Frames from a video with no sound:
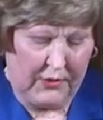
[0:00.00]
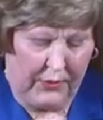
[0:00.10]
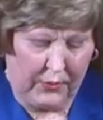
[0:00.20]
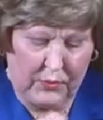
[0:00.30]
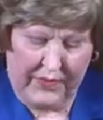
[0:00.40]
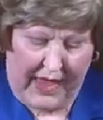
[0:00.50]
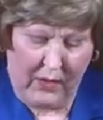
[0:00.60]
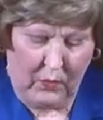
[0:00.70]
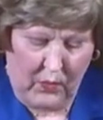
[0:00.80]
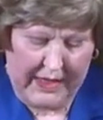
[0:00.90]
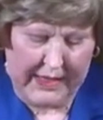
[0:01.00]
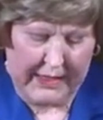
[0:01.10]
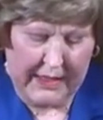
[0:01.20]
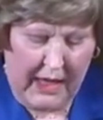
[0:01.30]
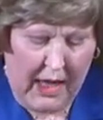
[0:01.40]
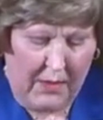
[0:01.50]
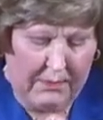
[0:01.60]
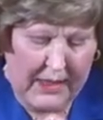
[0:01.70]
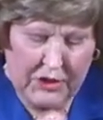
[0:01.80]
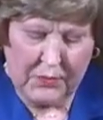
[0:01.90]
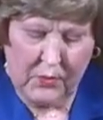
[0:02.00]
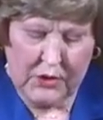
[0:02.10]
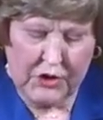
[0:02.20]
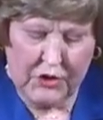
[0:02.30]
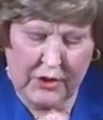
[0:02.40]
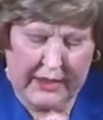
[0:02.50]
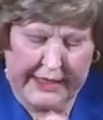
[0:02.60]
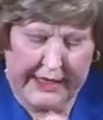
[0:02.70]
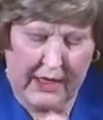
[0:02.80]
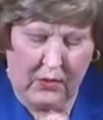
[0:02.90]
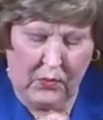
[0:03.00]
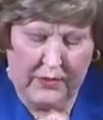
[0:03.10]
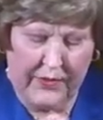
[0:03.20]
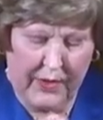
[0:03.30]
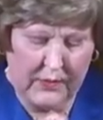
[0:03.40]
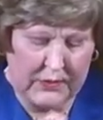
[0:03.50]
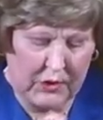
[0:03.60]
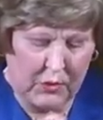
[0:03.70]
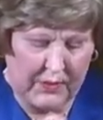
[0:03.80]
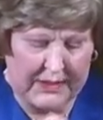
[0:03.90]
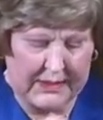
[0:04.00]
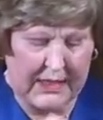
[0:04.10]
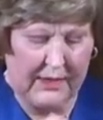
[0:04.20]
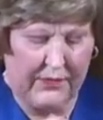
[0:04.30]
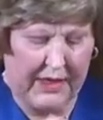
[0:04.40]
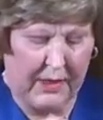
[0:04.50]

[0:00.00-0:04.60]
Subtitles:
through that one, much more surely will those who receive the